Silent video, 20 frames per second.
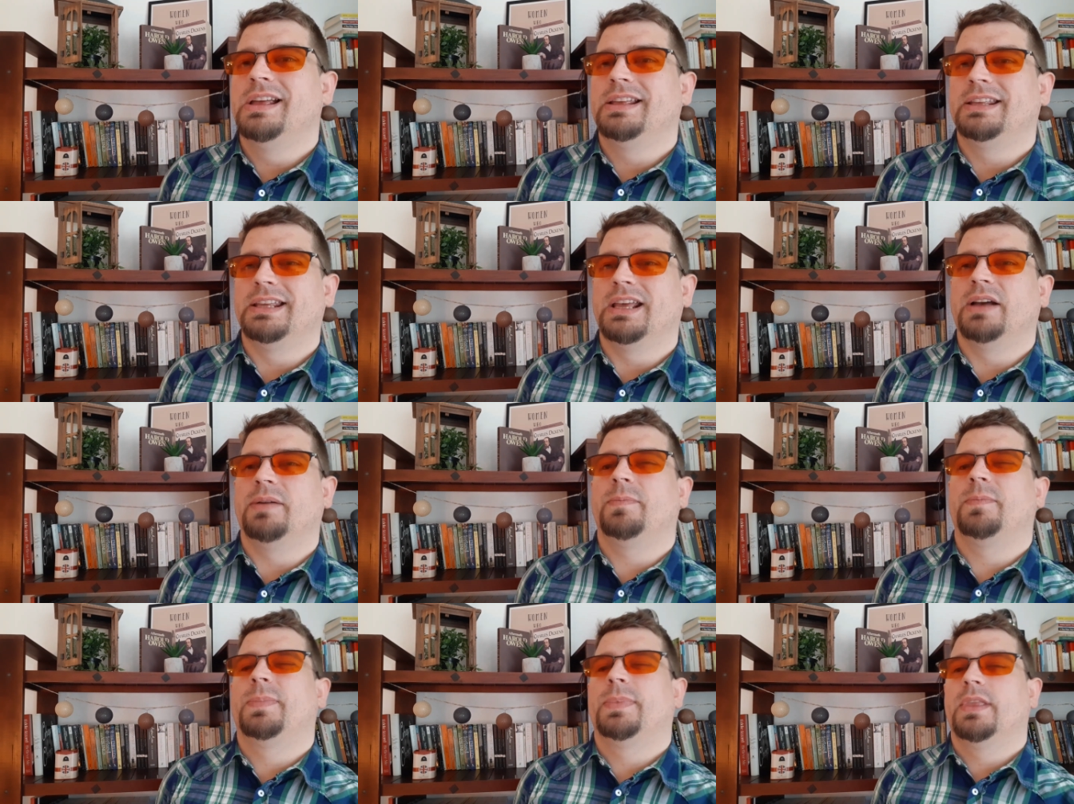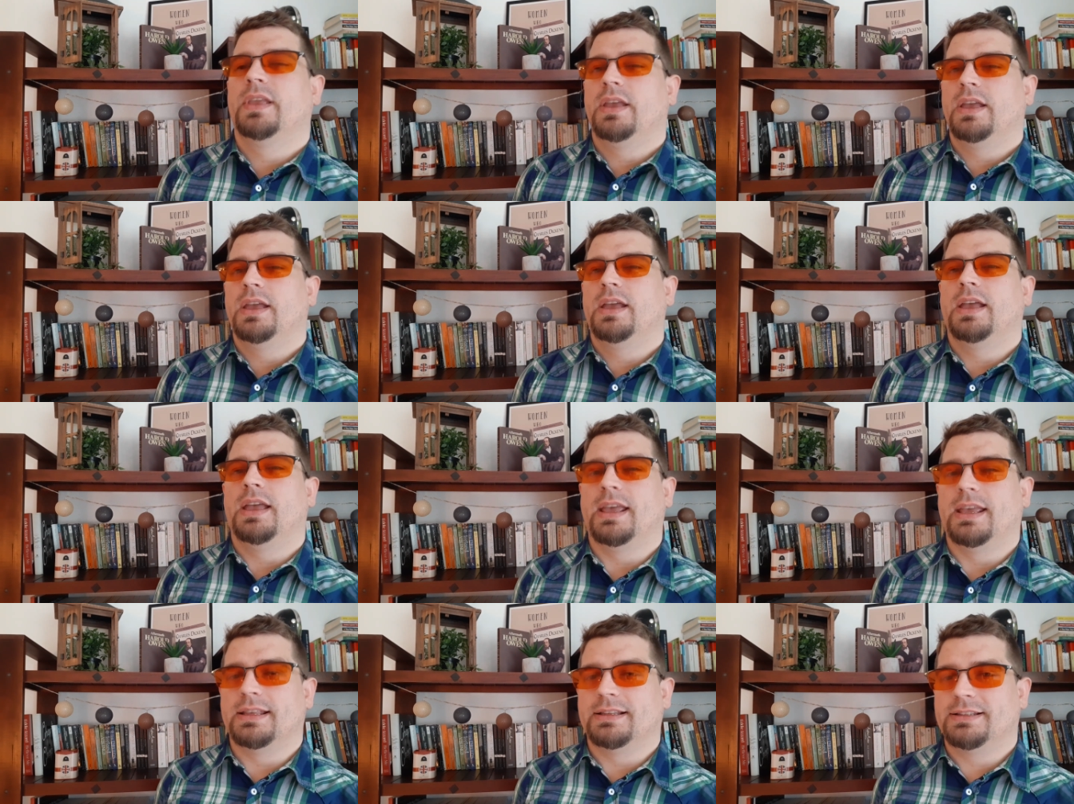Yep,
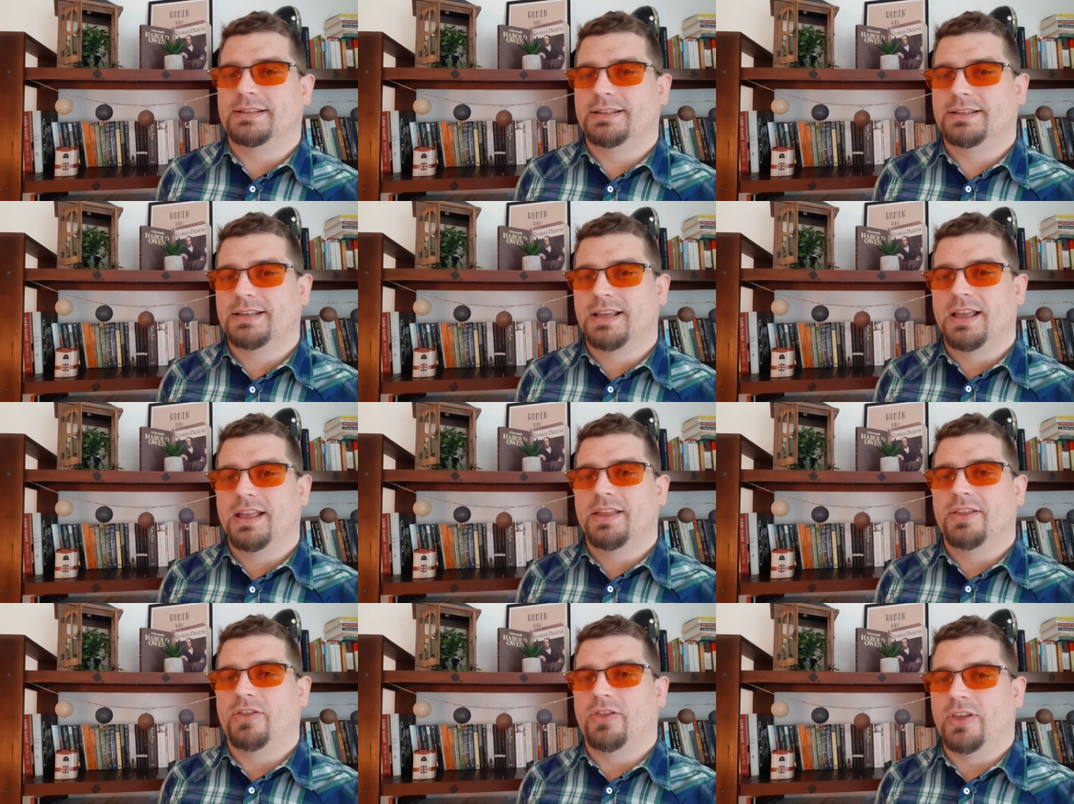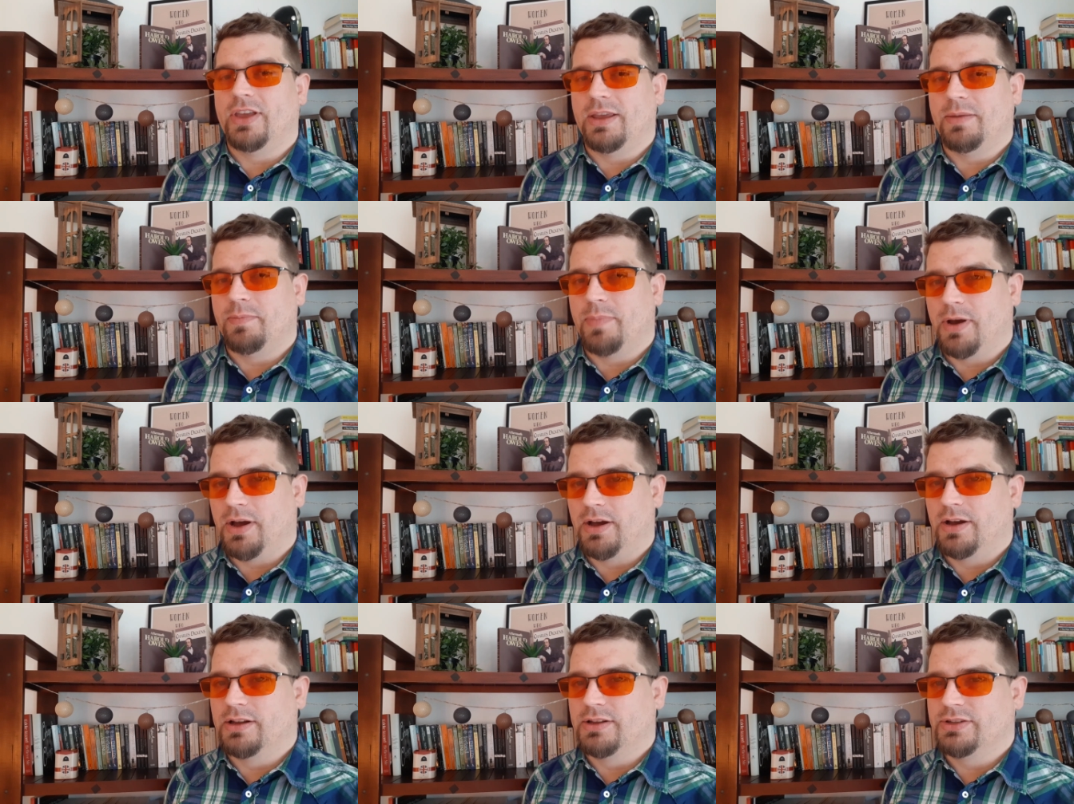it's the
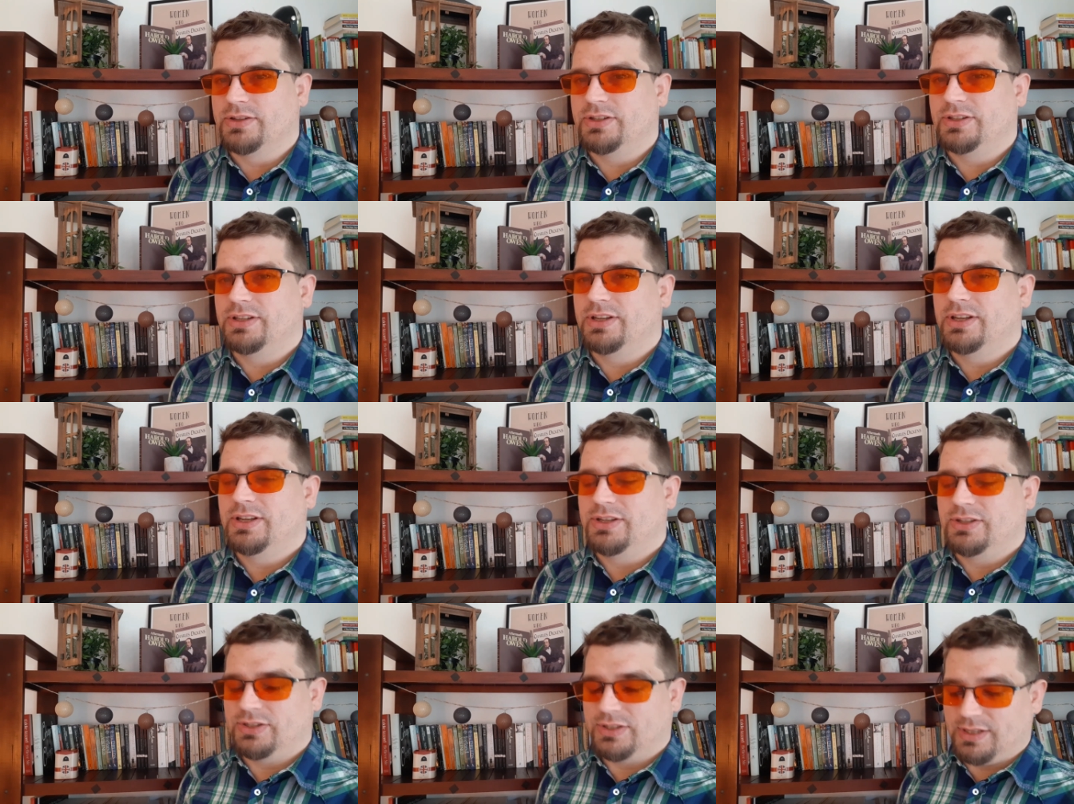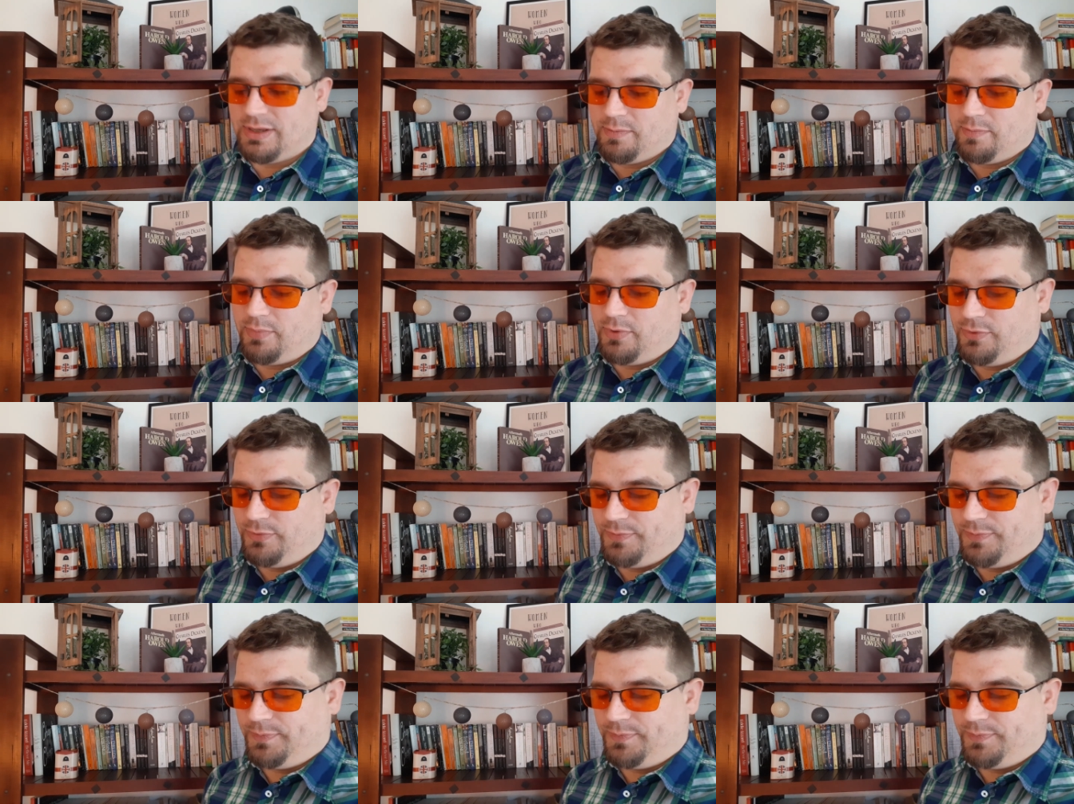past simple.